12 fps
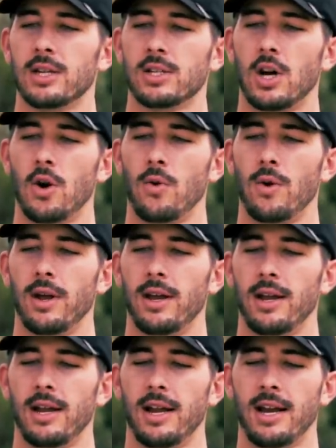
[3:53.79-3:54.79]
So
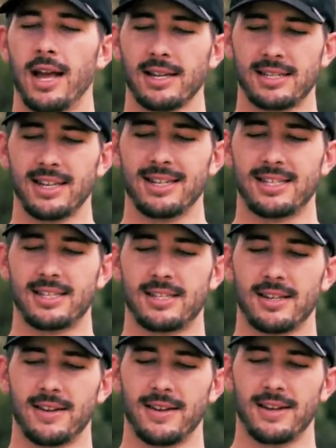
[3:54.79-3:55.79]
in
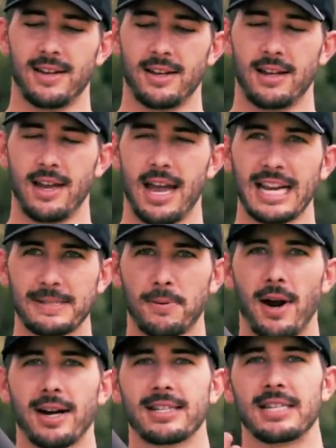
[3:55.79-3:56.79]
essence,
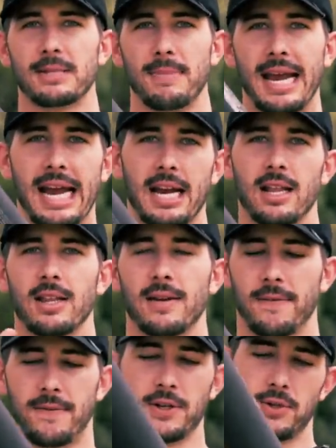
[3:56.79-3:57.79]
X-Products has made
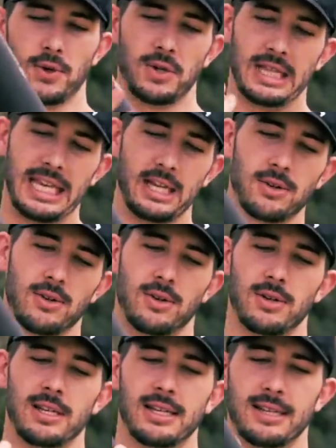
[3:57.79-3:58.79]
the official
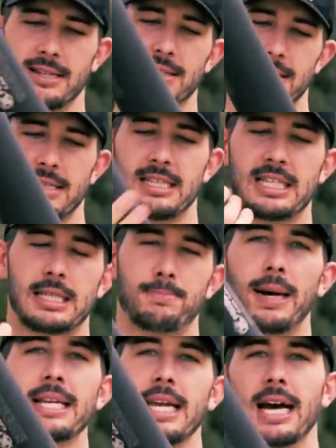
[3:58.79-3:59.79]
legal
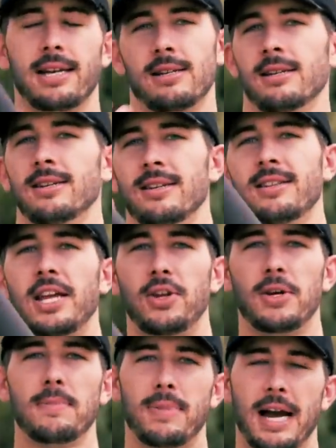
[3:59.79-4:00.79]
spud gun that
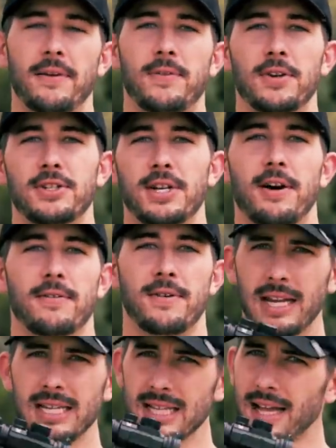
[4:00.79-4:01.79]
you can buy for yourself.
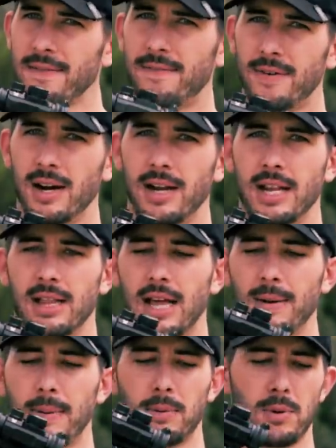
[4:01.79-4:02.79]
It is a lot of fun, and a
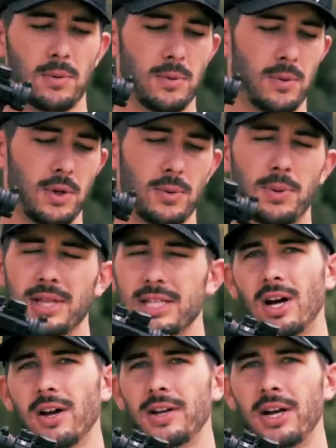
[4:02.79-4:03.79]
lot of people, you'll put
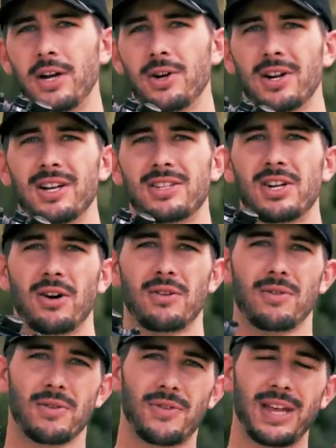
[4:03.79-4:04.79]
on here and you're gonna start
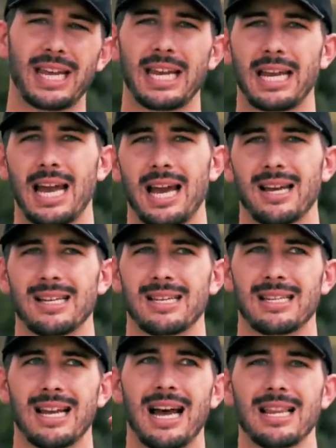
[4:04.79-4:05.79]
thinking
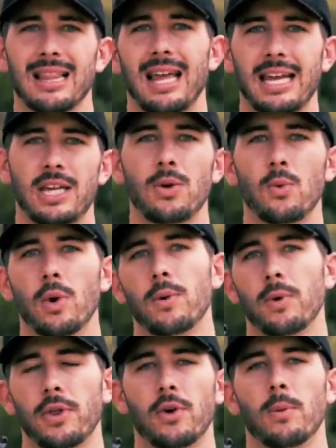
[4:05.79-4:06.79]
not like you
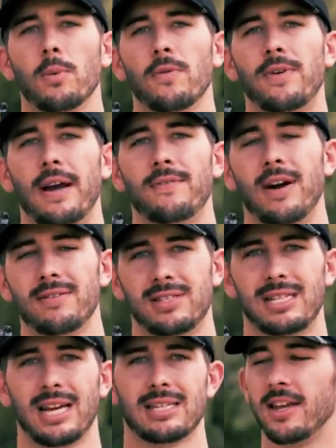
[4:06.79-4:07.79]
would with a normal five five
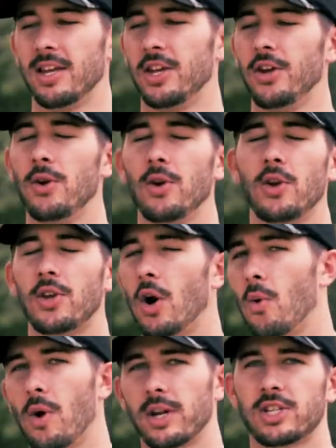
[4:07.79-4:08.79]
six. You
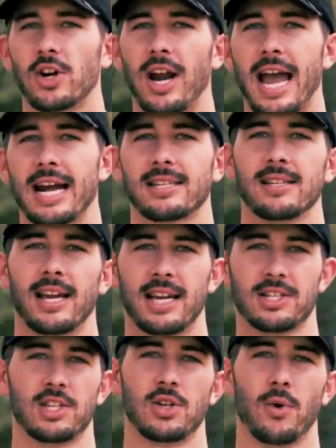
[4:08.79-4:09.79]
don't wanna start acting
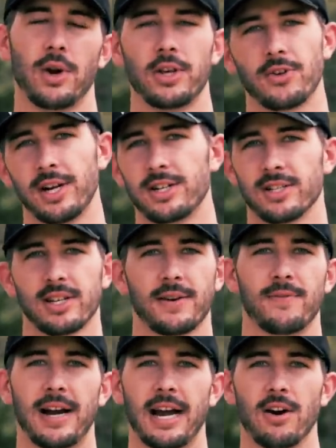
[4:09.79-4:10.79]
like it's a toy. You treat it just like
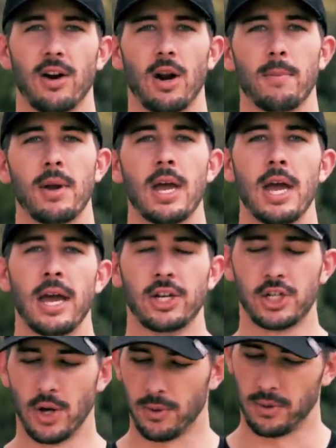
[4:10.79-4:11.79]
a firearm.
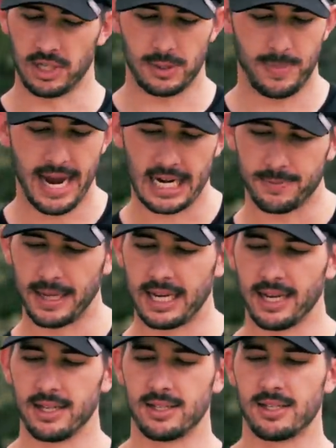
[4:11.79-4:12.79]
Show it respect,
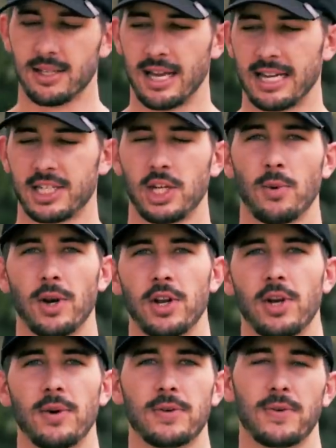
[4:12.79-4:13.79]
because the last thing you want to
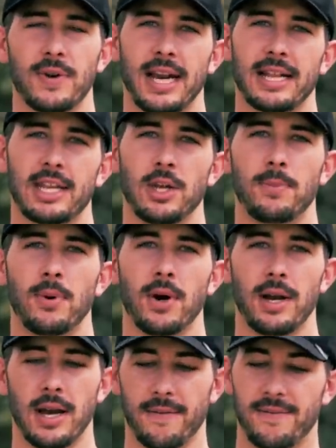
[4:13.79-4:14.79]
do is forget that you
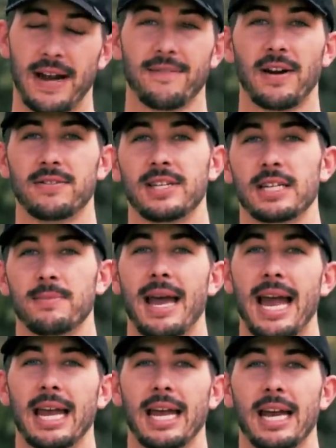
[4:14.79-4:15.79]
put a five five six
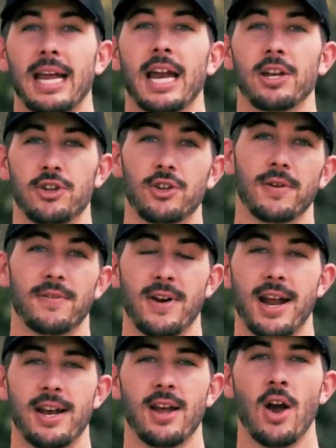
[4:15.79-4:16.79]
mag in and you shoot a
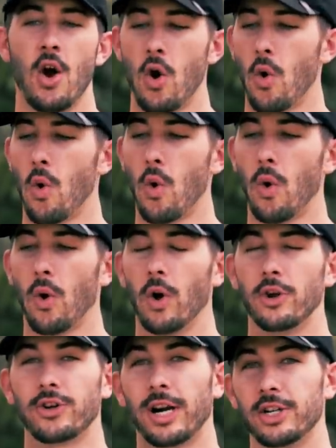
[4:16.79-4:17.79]
friend,
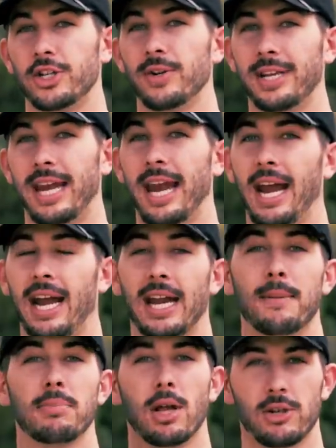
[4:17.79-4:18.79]
or try to shoot a can
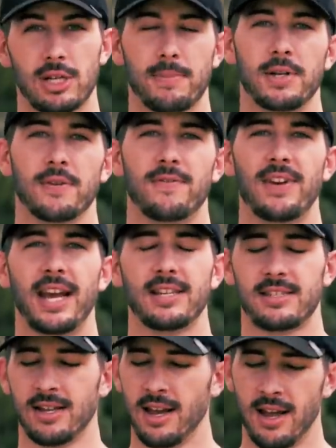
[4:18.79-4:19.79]
and it blows up in your
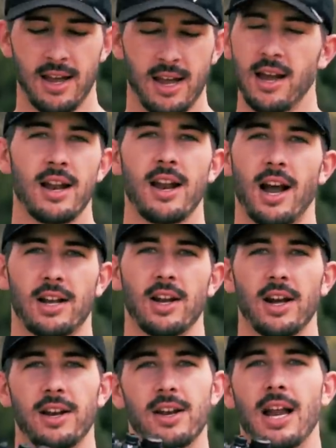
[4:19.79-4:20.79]
face. Not
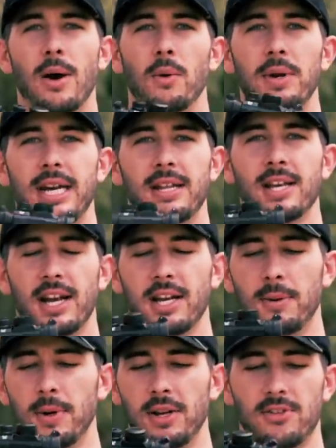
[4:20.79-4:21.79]
good, not what we need in the
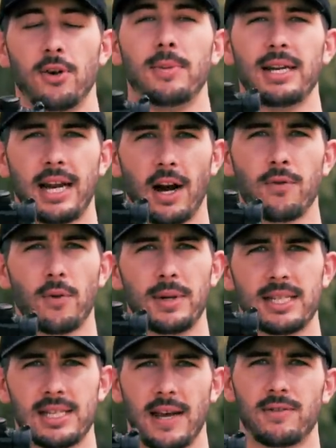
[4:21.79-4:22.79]
gun community. So be careful,
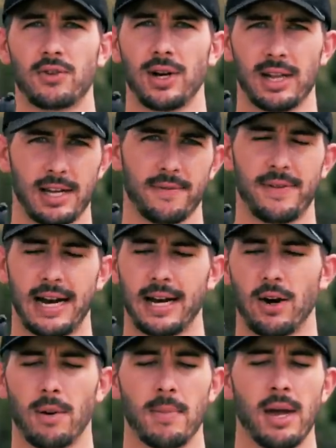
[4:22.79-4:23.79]
be safe, treat it like a
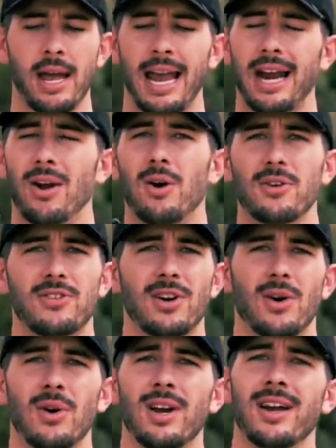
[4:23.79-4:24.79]
firearm, and
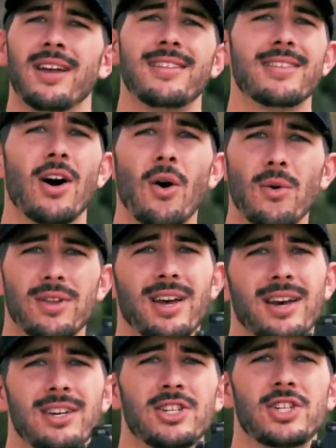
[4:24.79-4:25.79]
also
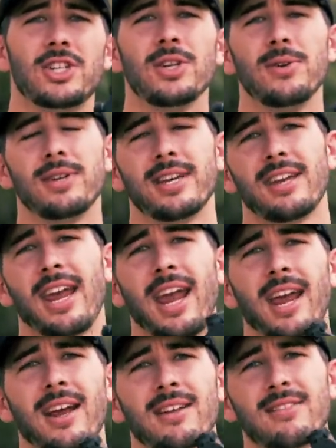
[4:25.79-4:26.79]
don't shoot
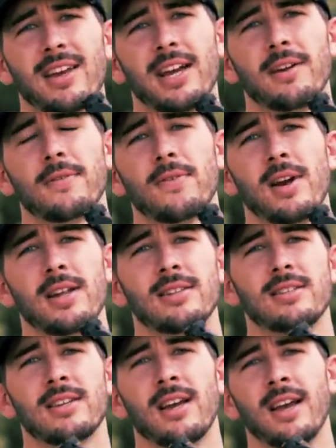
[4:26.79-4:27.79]
cans at your
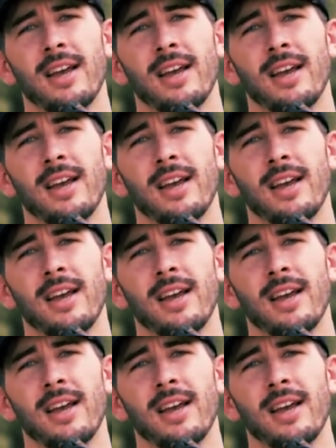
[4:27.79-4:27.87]
friends.